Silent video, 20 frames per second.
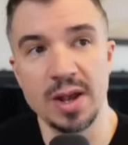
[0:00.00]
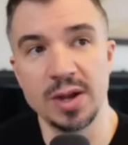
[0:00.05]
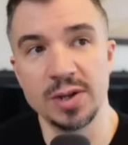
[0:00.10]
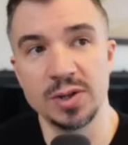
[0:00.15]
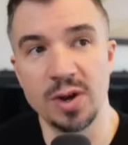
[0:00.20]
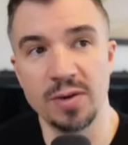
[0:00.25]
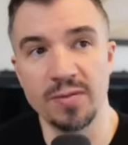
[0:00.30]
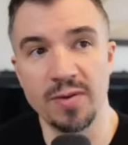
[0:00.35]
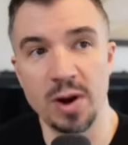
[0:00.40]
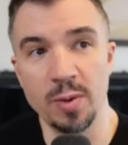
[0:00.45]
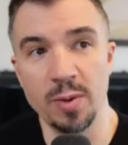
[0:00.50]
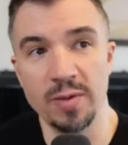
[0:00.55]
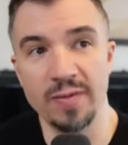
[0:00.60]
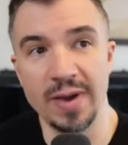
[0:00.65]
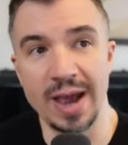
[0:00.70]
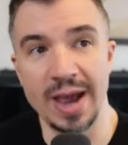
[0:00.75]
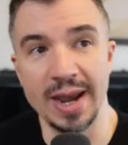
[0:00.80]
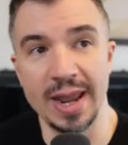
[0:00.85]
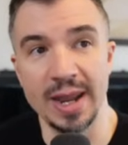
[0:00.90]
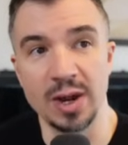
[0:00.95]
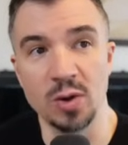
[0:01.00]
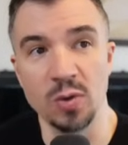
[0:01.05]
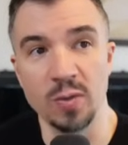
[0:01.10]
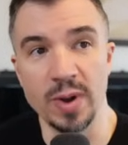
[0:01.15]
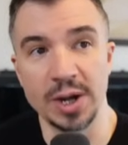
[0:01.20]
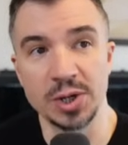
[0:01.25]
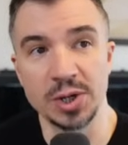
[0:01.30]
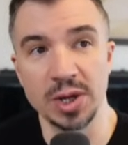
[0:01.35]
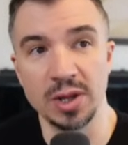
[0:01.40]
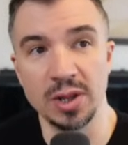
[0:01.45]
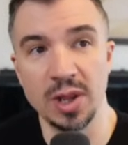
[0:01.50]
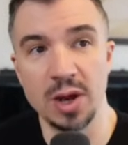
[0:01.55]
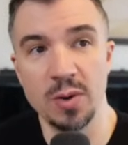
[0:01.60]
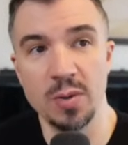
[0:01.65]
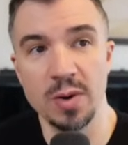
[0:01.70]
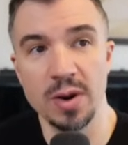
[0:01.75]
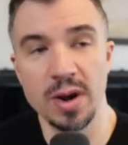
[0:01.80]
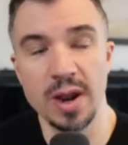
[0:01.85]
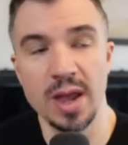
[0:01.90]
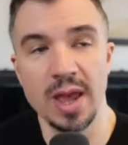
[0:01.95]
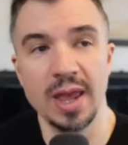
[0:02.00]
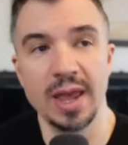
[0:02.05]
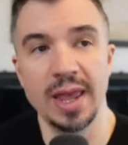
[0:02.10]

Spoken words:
So far, we've had a correction lower,